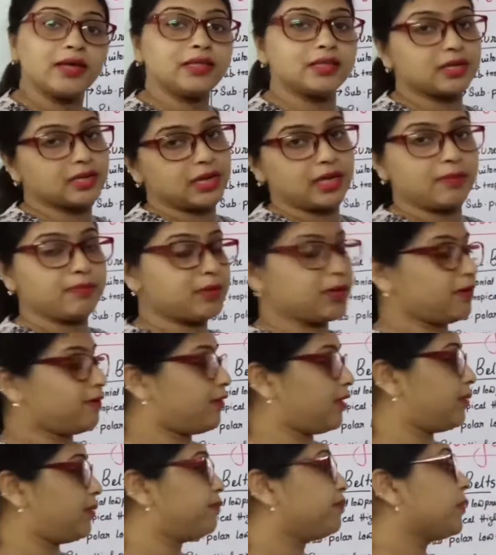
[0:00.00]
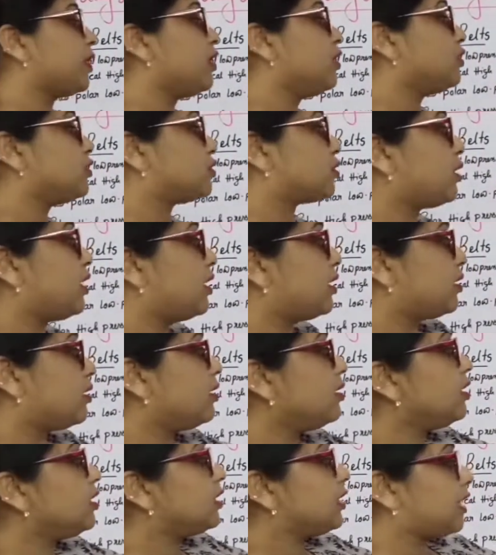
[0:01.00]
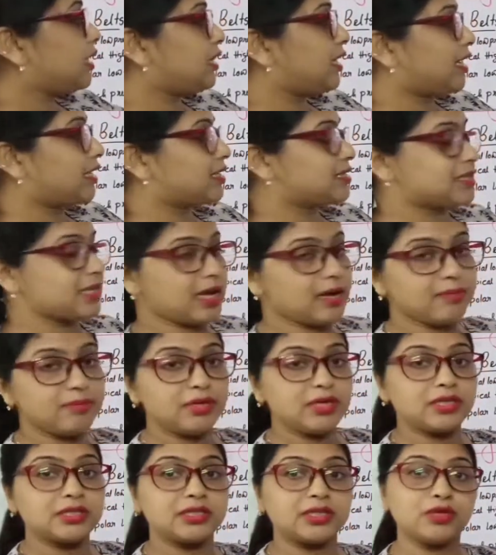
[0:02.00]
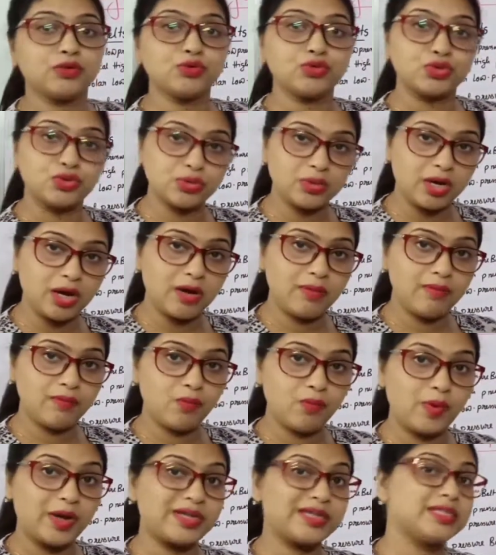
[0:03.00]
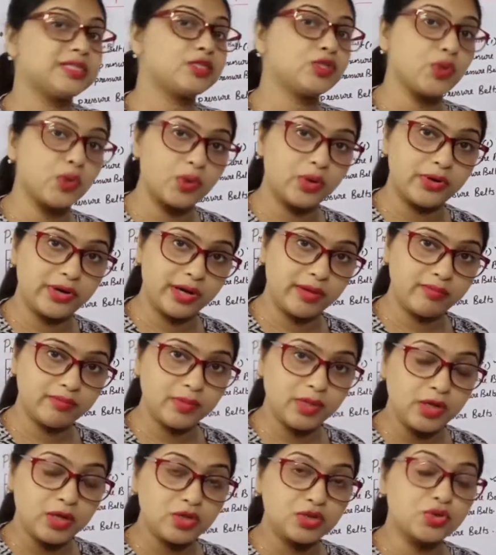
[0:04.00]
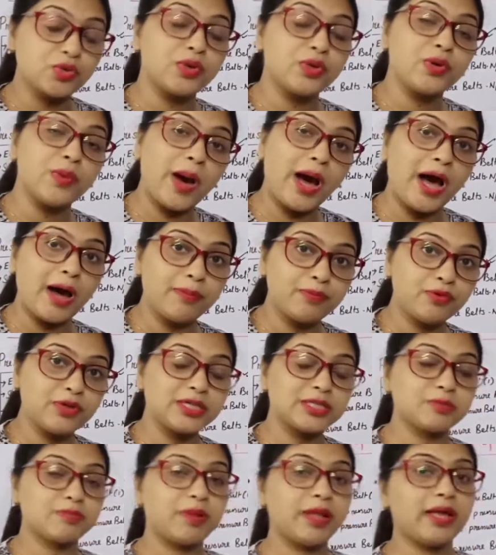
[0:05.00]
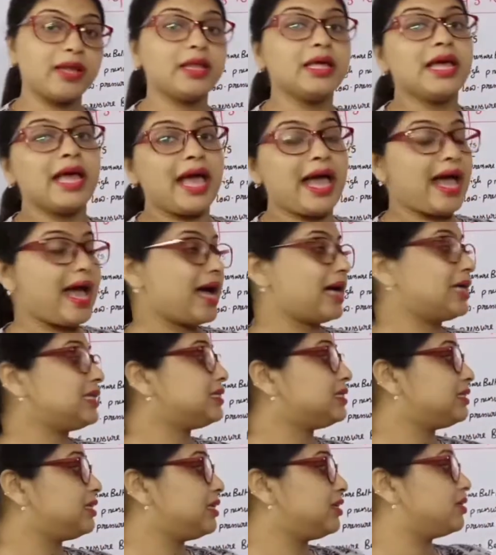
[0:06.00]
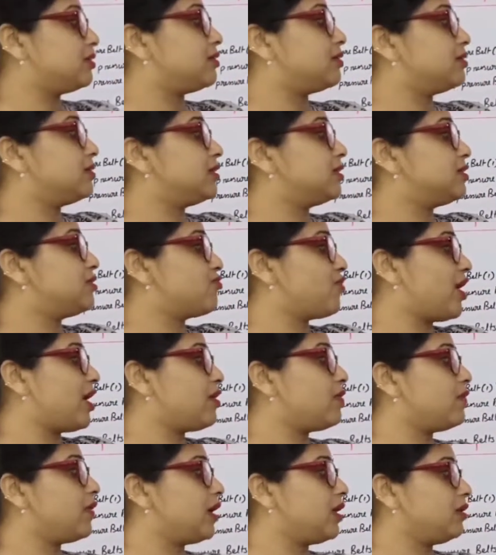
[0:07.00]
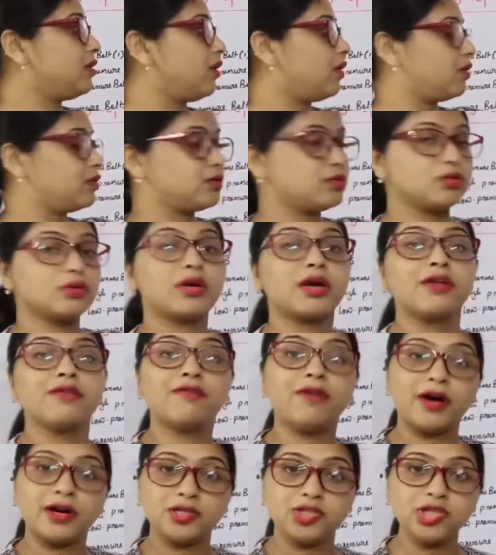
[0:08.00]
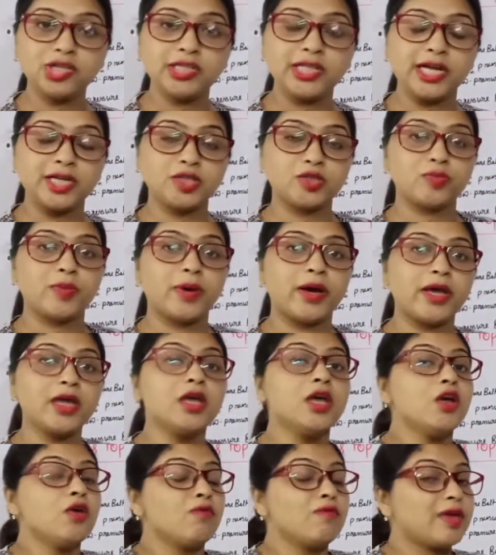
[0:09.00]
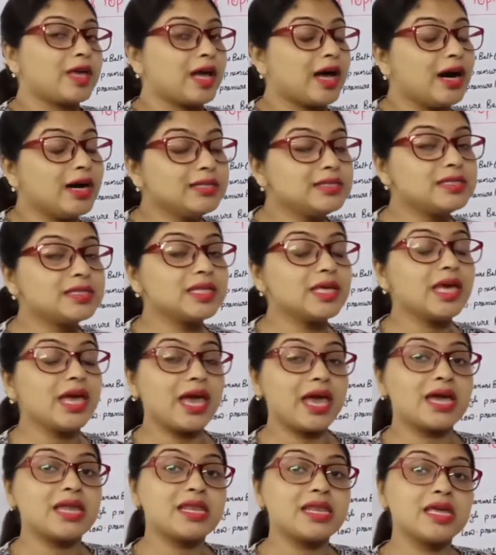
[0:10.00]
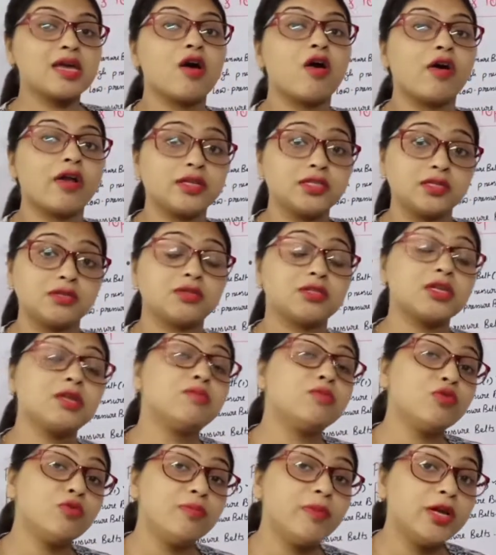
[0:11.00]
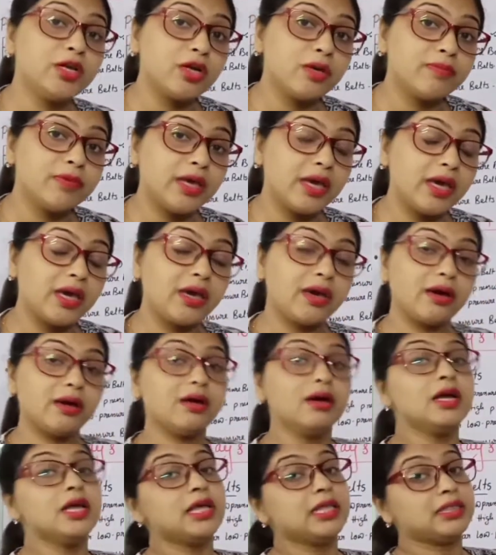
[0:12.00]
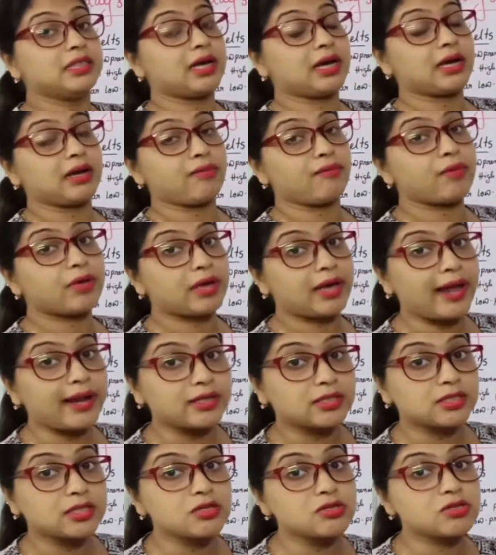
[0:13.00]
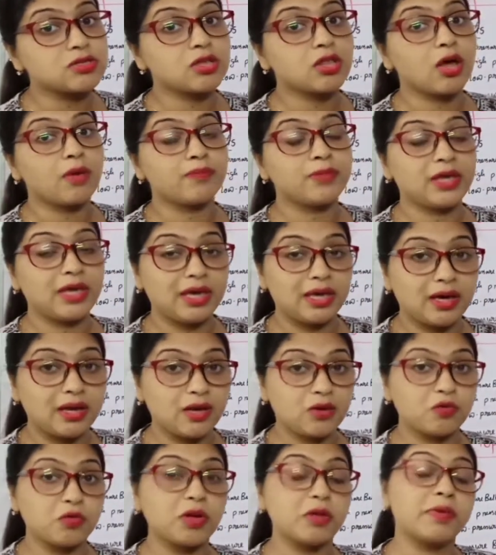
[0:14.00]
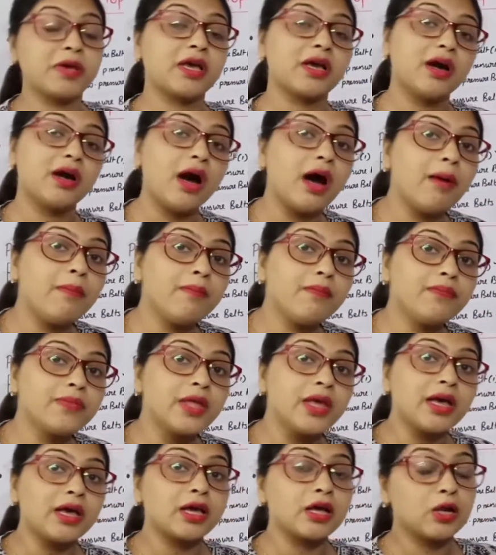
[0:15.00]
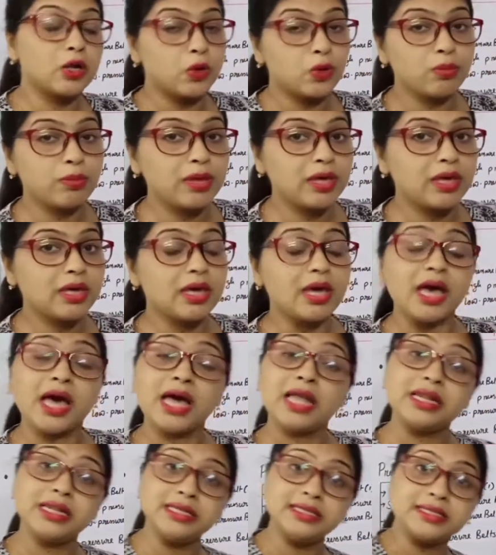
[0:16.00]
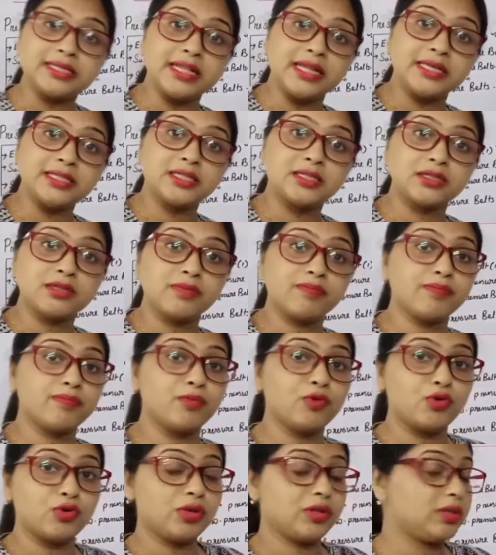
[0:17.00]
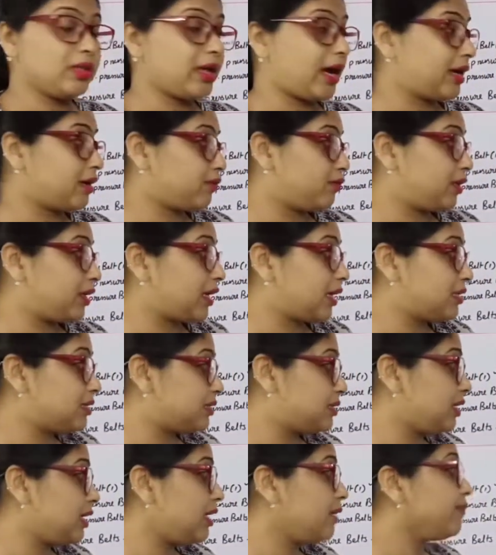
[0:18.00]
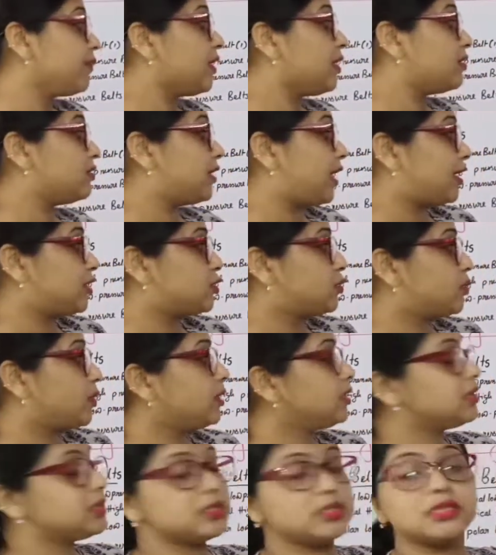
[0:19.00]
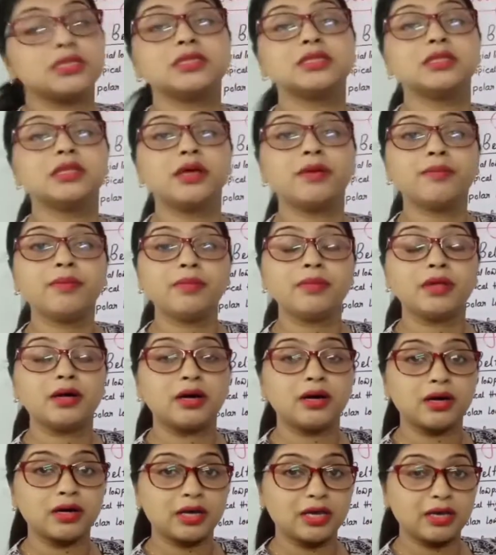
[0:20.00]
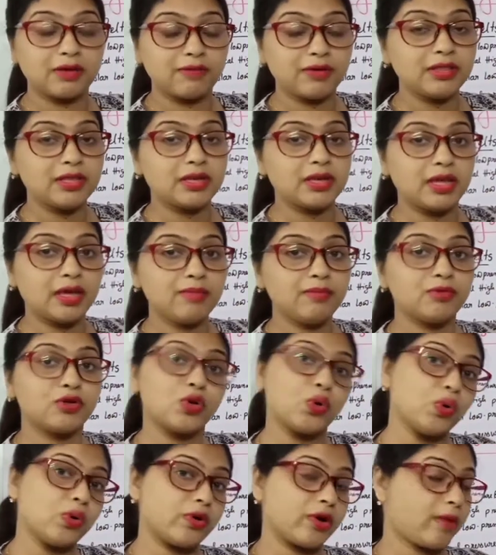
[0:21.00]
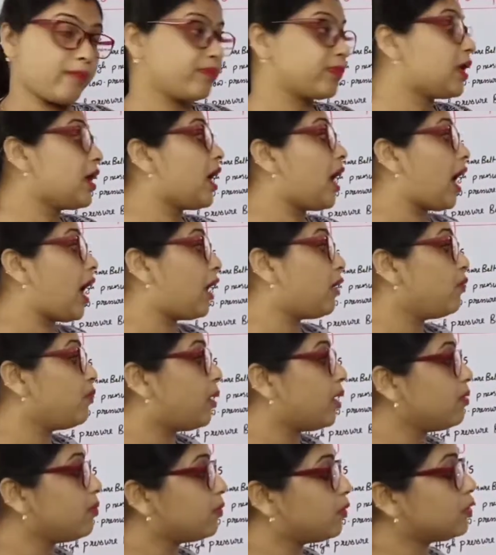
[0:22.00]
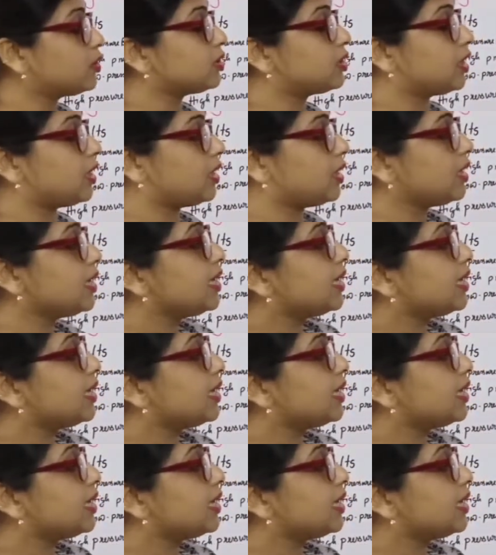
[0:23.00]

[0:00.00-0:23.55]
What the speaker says: the name given. So here in the exam it used to come what is doldrum. So you have to explain, as here the trade wind also converging, that's why we can't see any horizontal movement of the air. The characteristic of the air, it will be calm, gloomy, listless mood that we can see. That's why this is name given the name doldrum. And one more thing,